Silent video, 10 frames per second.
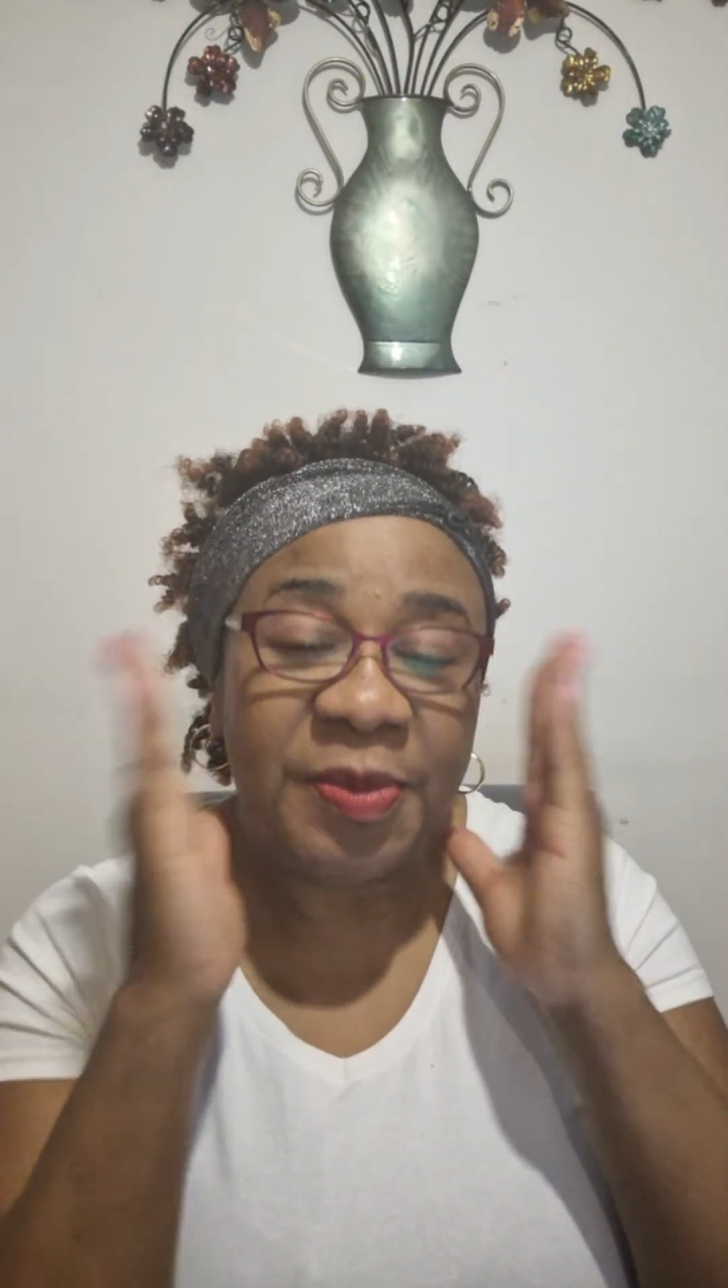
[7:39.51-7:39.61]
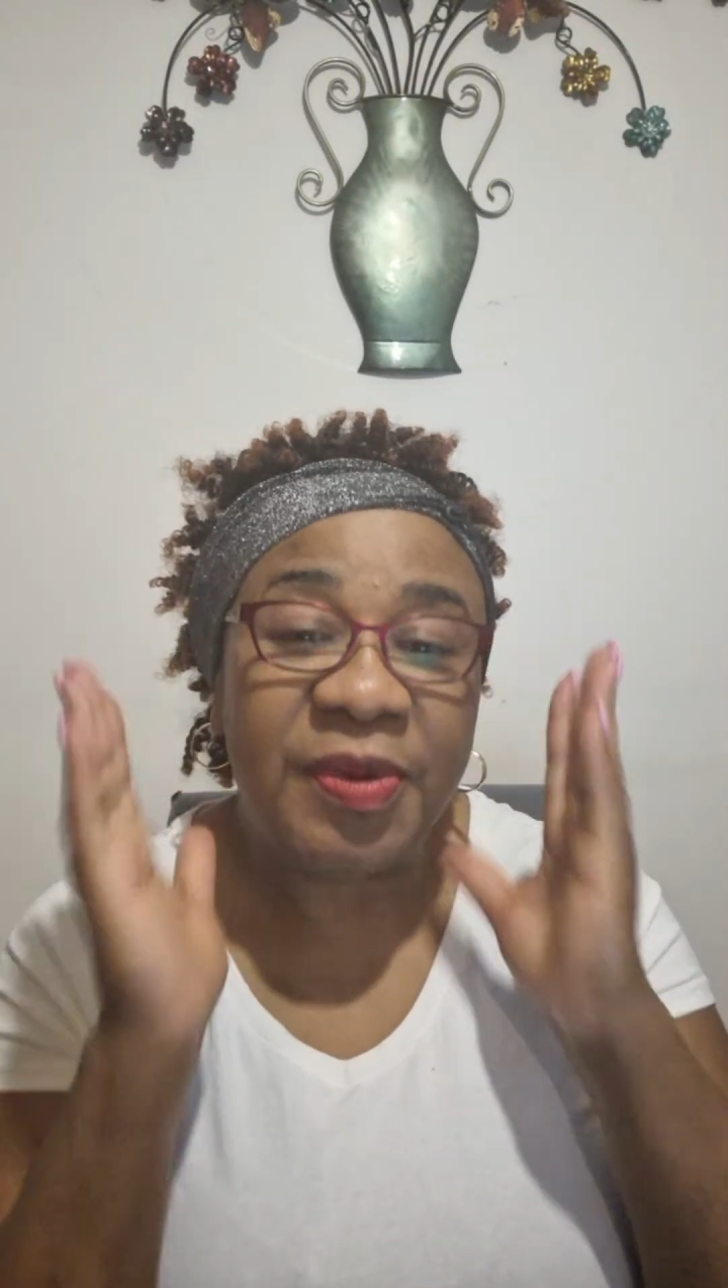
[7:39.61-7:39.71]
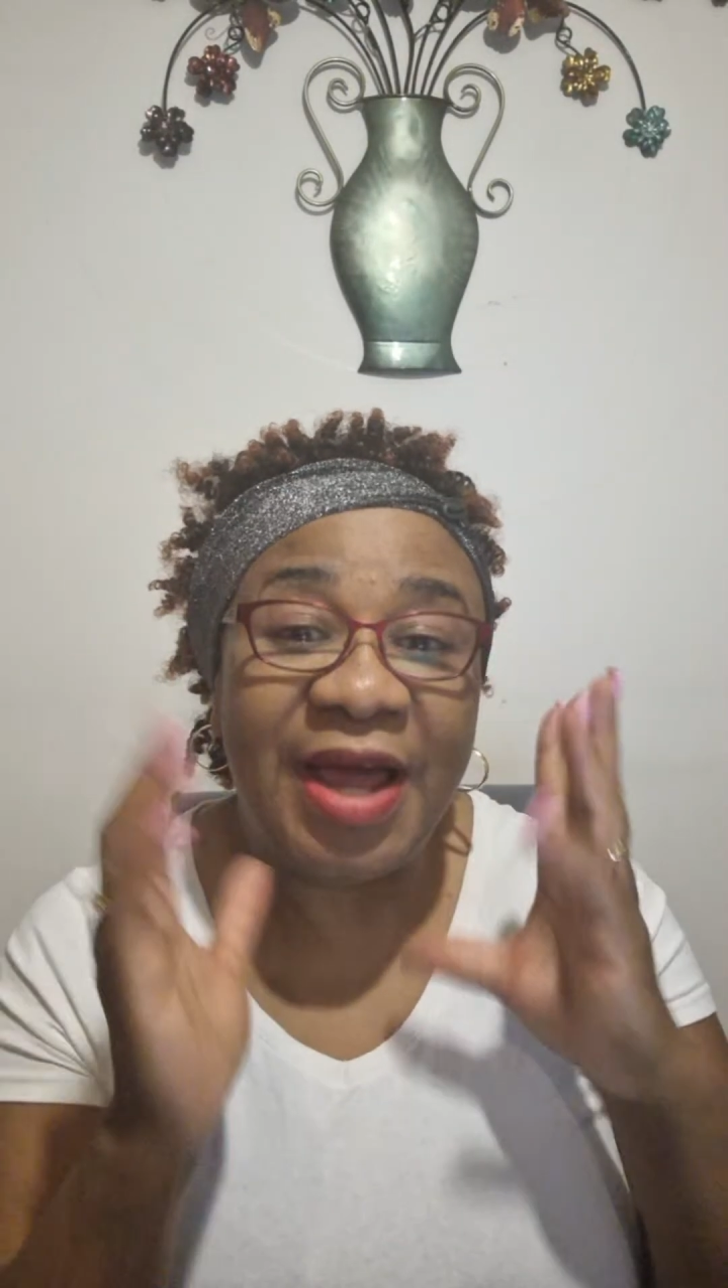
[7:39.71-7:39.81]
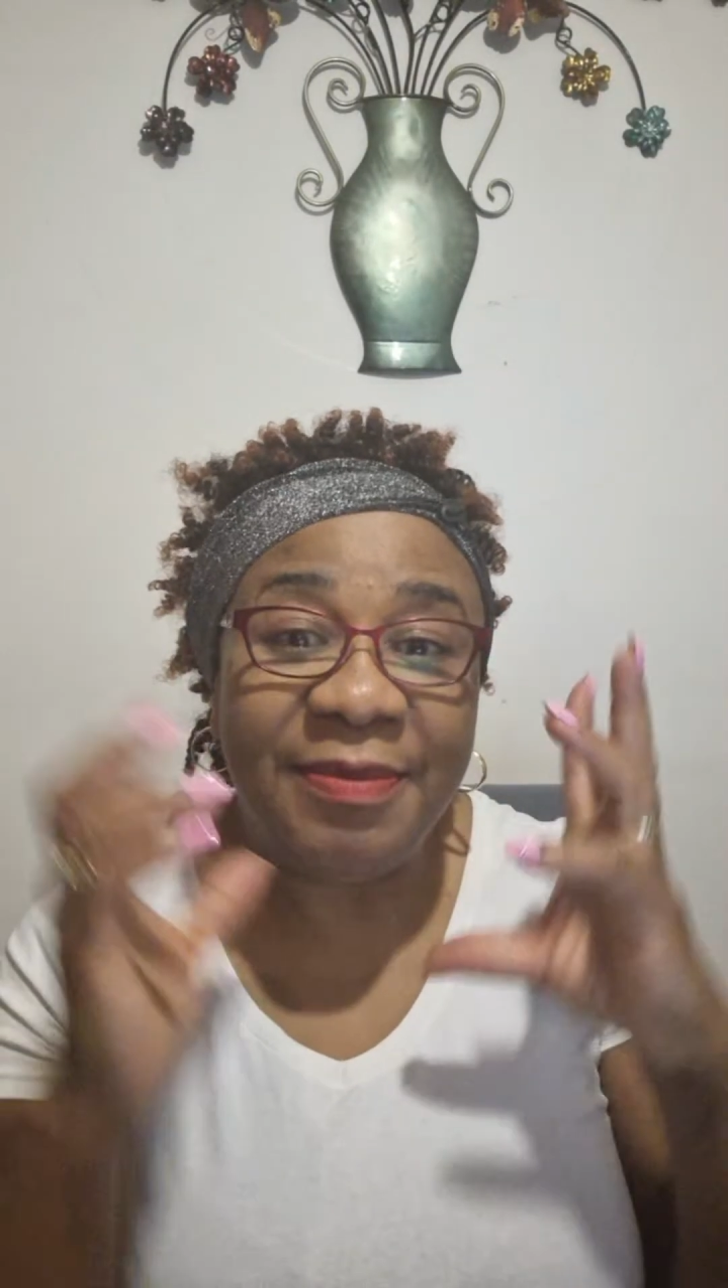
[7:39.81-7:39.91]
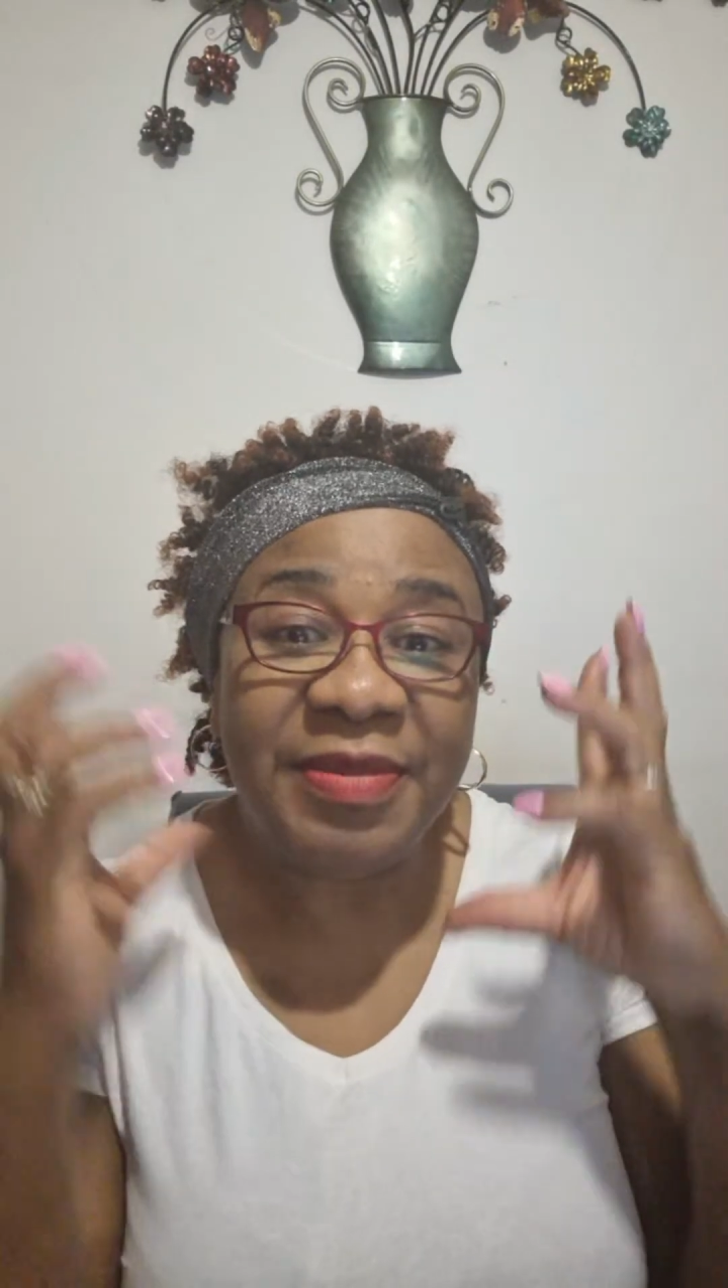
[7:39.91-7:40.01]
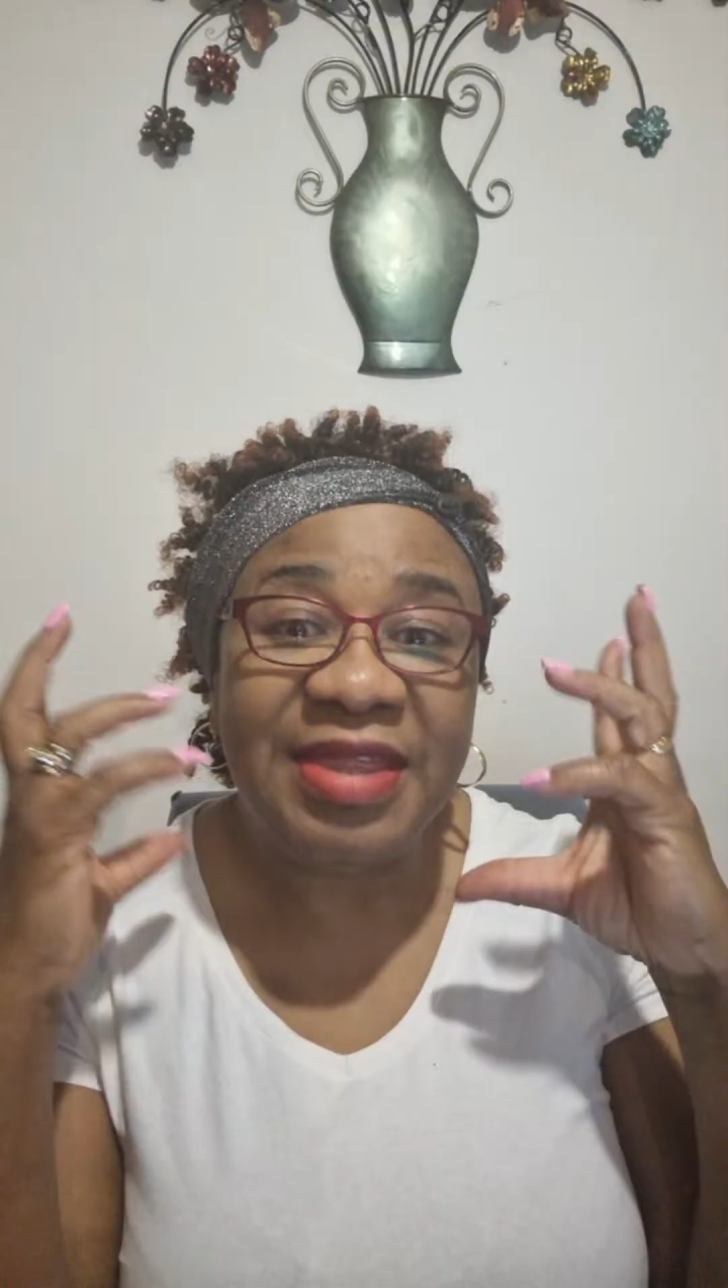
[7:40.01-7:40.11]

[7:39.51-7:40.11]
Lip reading: like me